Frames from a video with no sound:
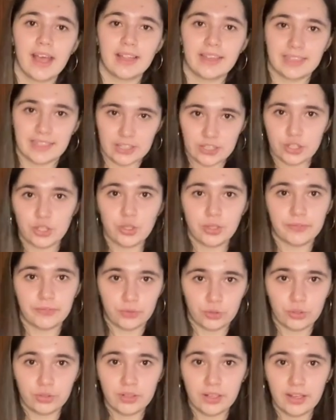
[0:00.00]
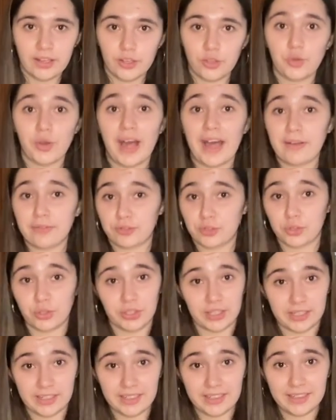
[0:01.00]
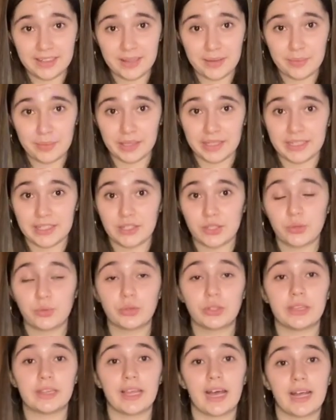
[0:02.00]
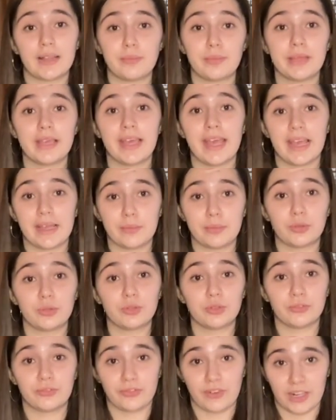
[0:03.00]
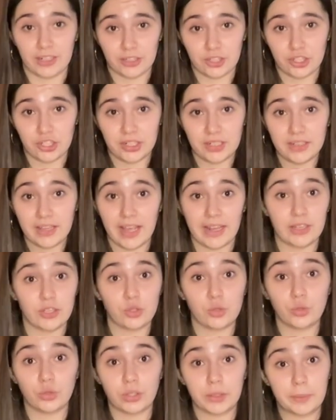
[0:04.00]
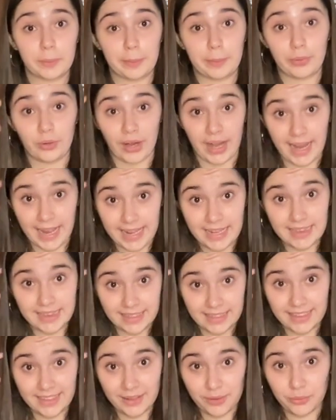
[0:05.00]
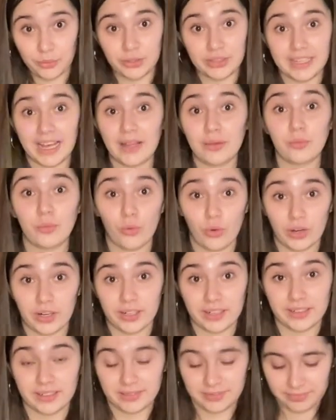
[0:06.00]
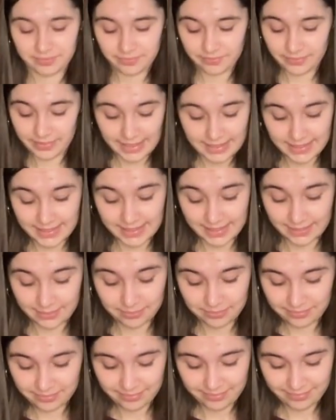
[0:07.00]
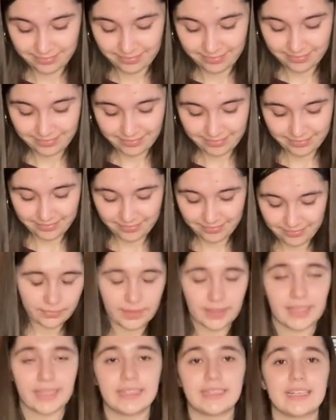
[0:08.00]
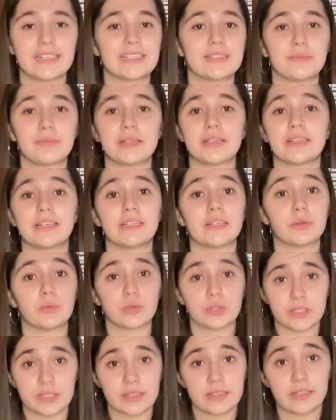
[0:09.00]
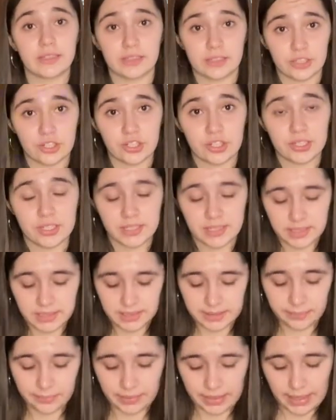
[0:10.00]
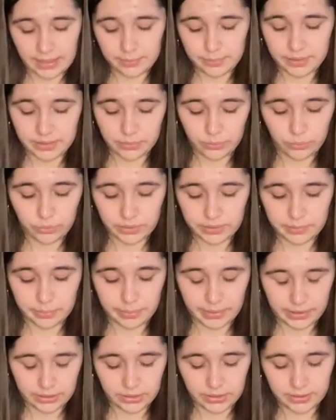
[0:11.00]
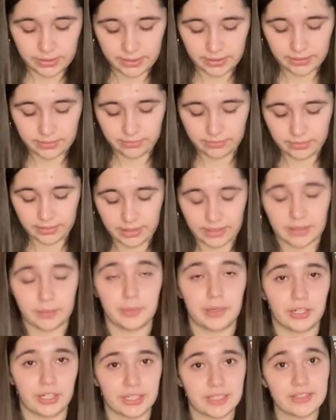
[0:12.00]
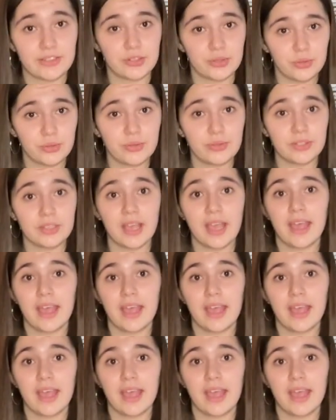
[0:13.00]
here's your food, you have to eat it because you would not be able to function and your brain would not work. That's it. It doesn't mean that it wasn't delicious. Sometimes it was better than in American schools,